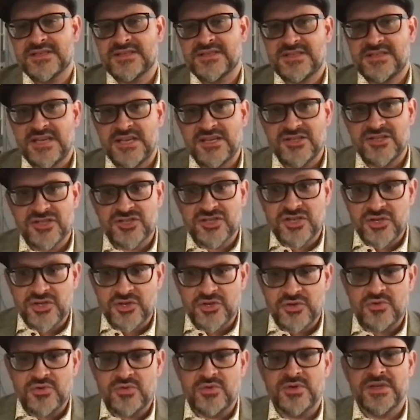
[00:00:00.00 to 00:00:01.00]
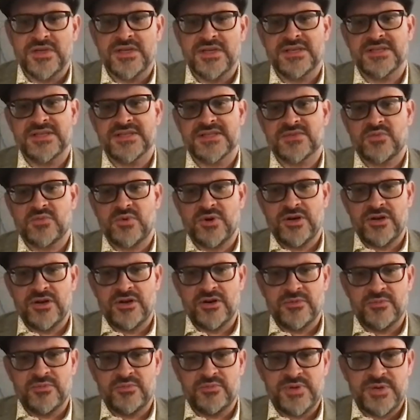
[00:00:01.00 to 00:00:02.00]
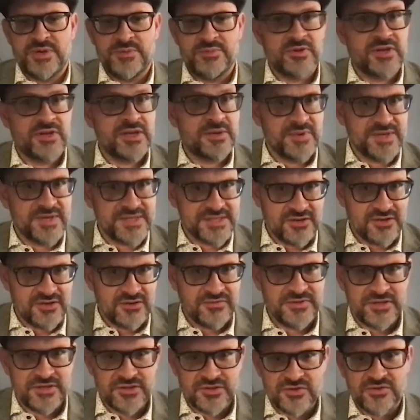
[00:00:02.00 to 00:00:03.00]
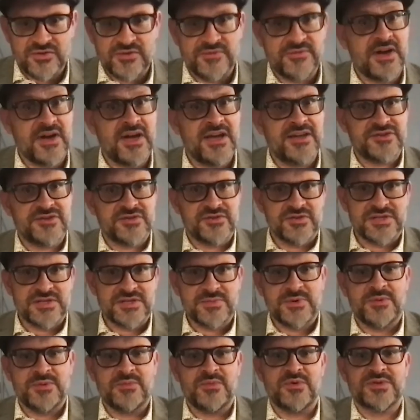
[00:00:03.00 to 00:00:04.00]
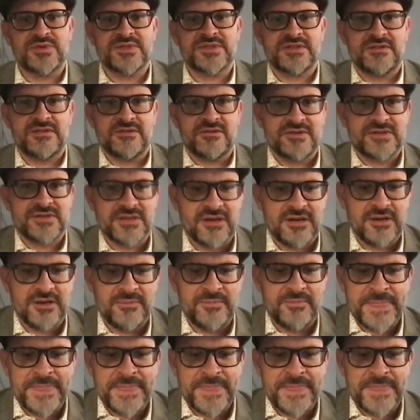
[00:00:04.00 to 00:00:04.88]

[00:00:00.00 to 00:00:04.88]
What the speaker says: Stage two is where people like myself, digital advisors, spend most of their time.